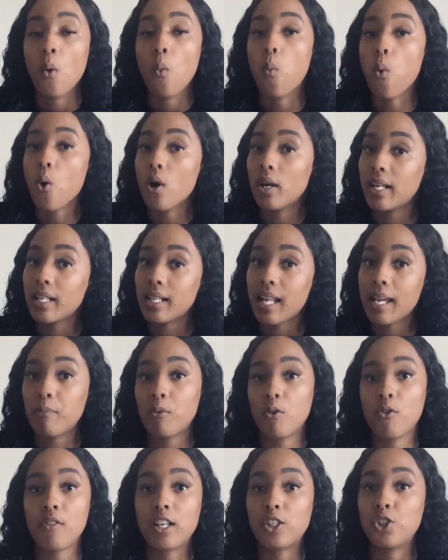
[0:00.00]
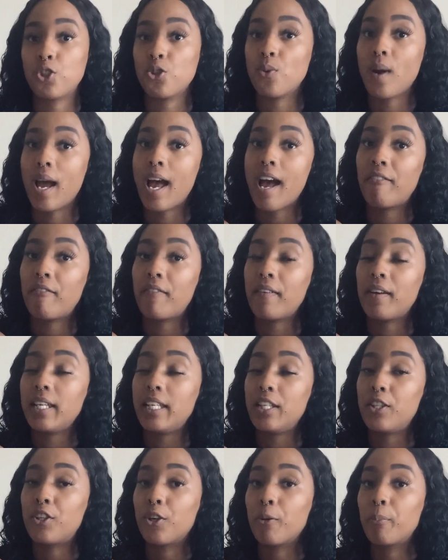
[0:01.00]
warning label that you have
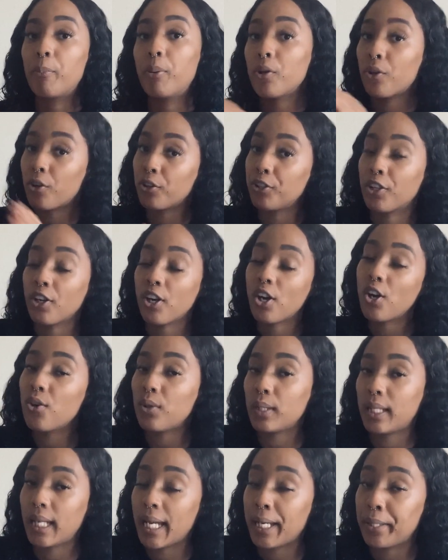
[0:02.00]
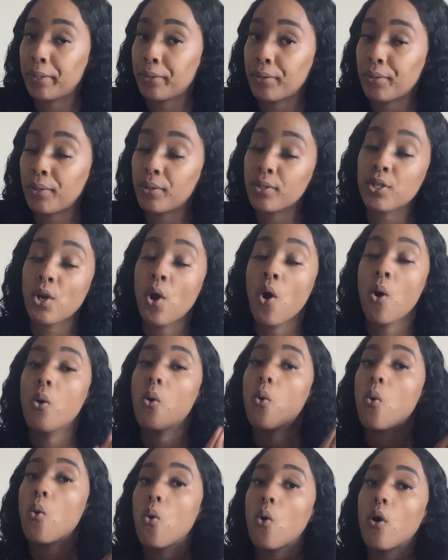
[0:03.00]
either put on your own candles
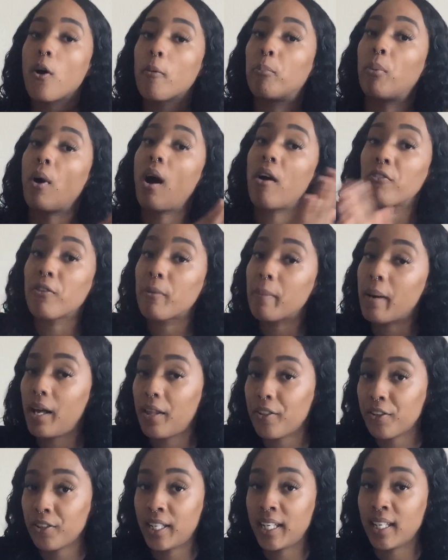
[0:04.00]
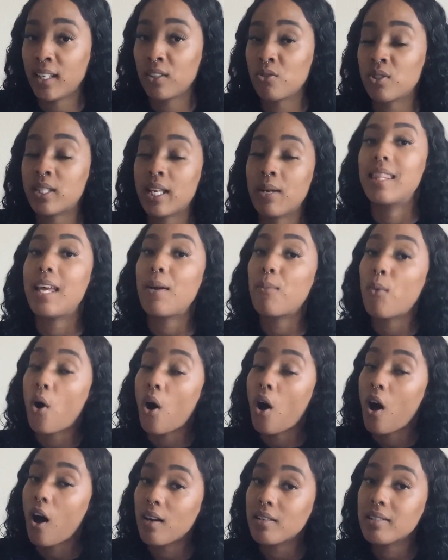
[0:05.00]
or bought from other candles, they will
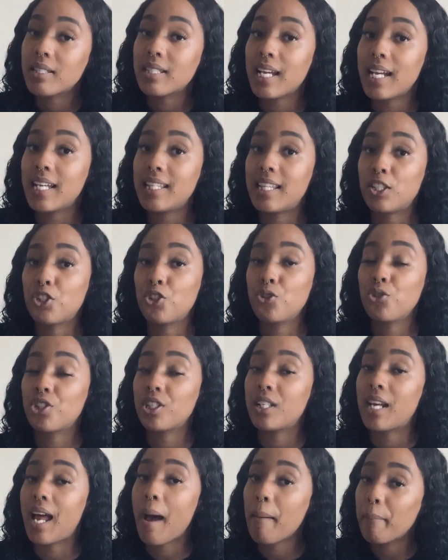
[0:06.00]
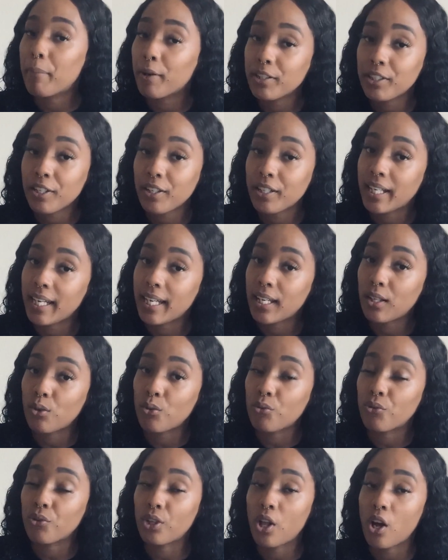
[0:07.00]
all say that you should not burn your
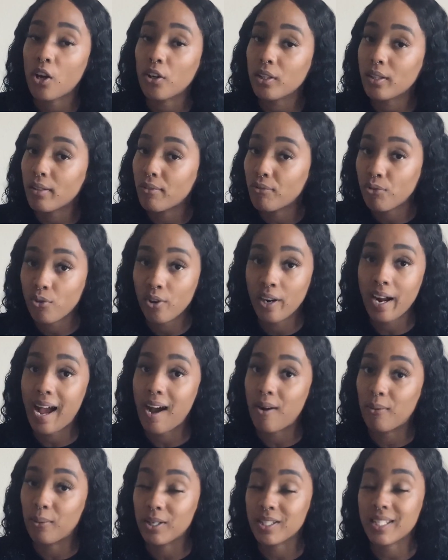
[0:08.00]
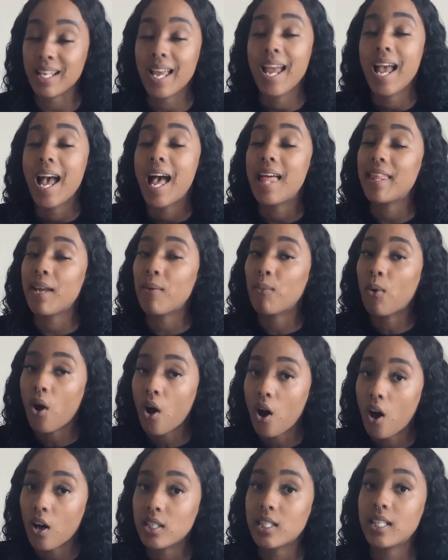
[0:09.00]
candle for longer than 4 hours, and they will
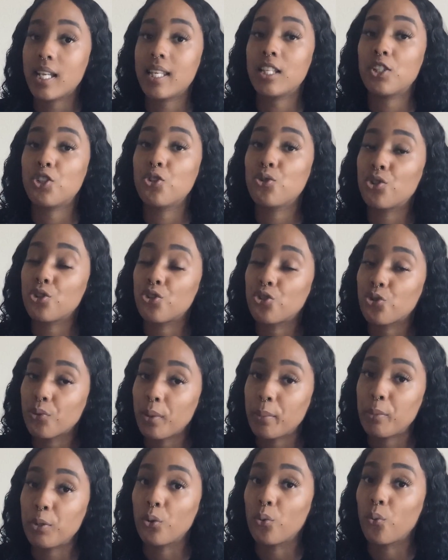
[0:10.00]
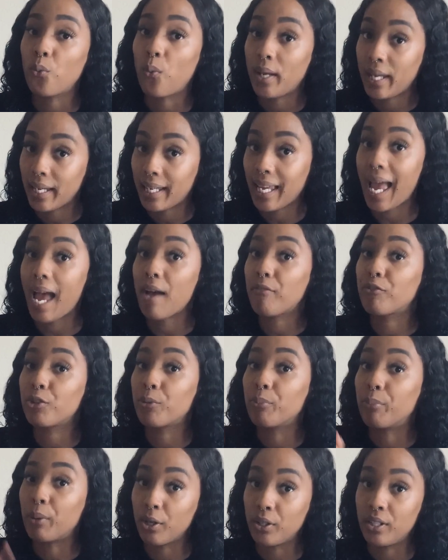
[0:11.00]
all say that you should trim your wick
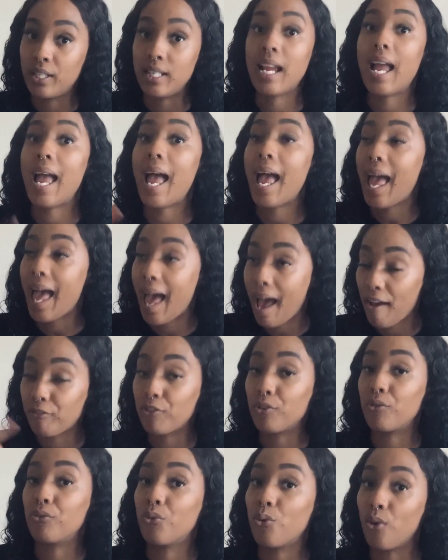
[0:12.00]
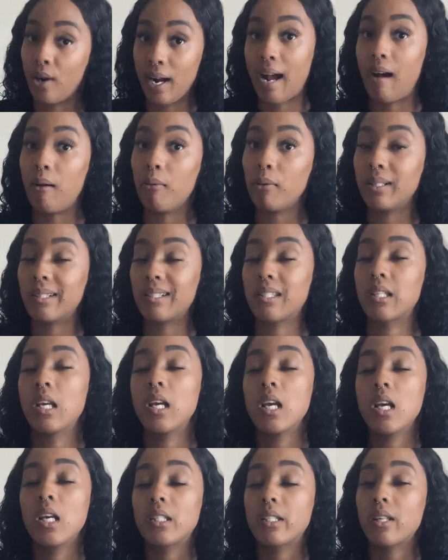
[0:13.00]
after burning after 4 hours.
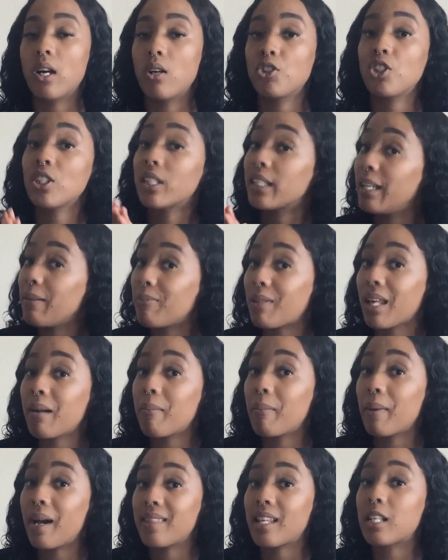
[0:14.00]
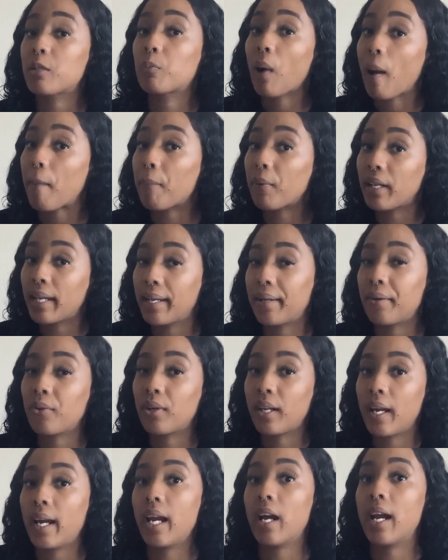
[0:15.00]
So just keep that in mind. That's proper
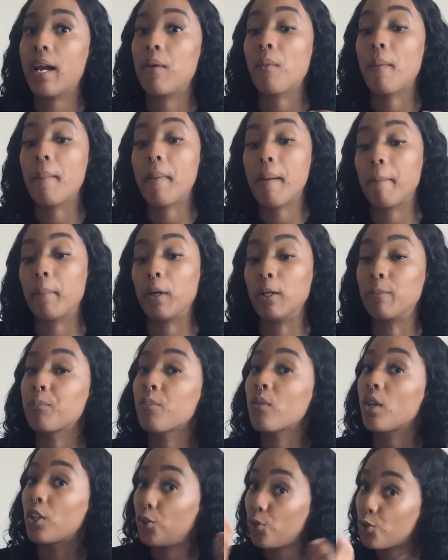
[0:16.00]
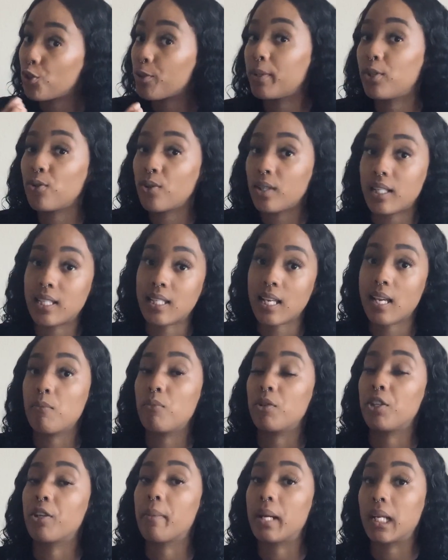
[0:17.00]
candle care. And remember, you should be doing the
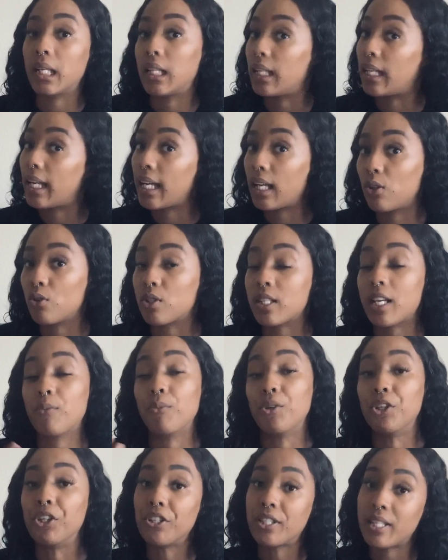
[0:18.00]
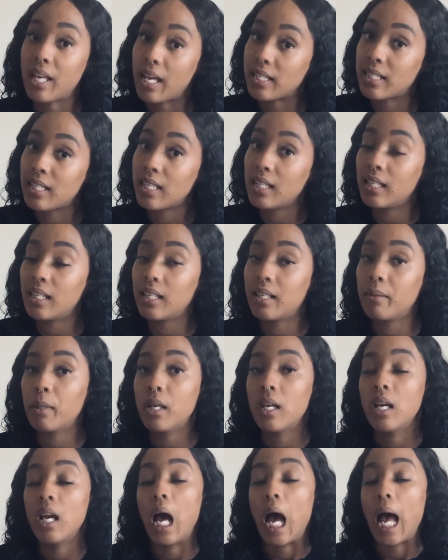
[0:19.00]
same when you're making the candles and when you're testing them.
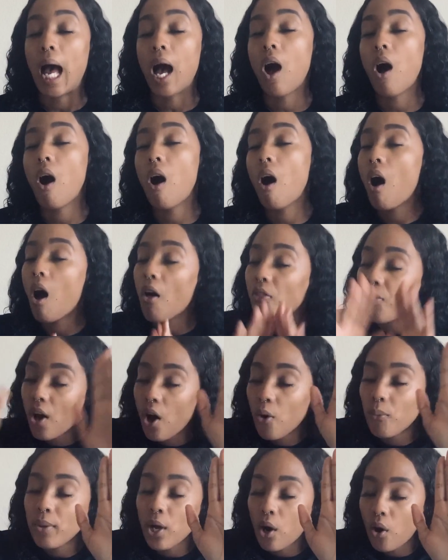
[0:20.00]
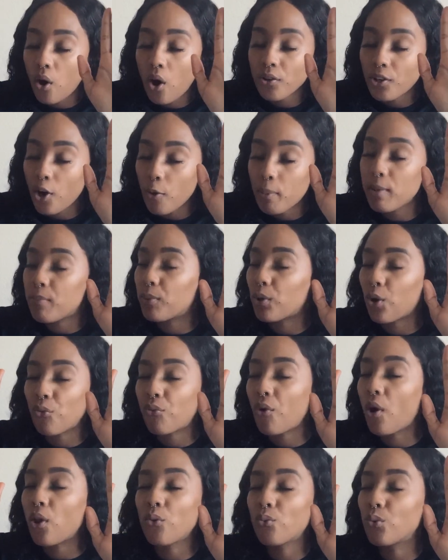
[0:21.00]
Although we all know people
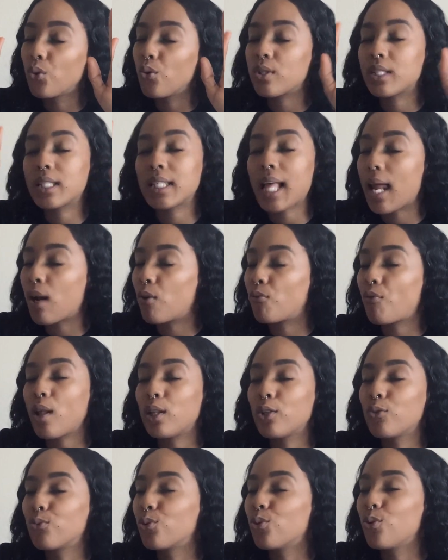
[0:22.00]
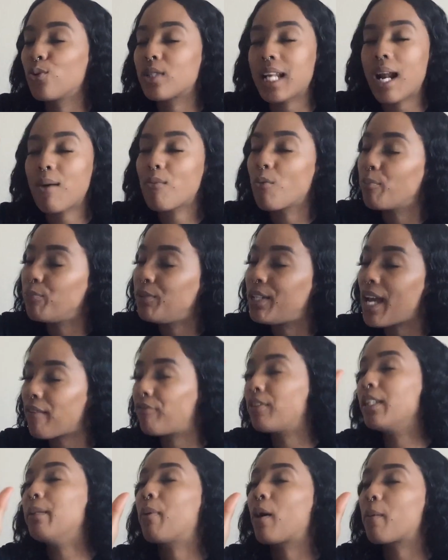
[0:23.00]
don't follow rules, because I don't follow rules, and I will
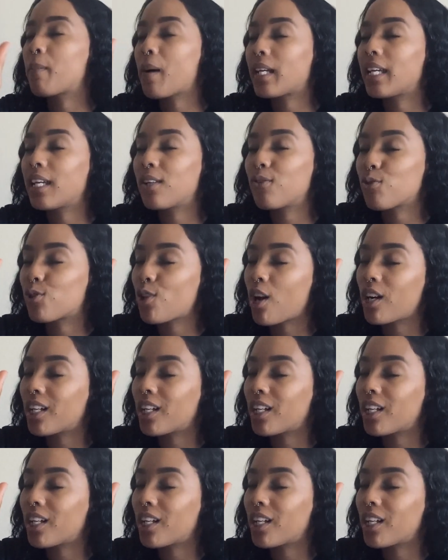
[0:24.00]
definitely burn my candles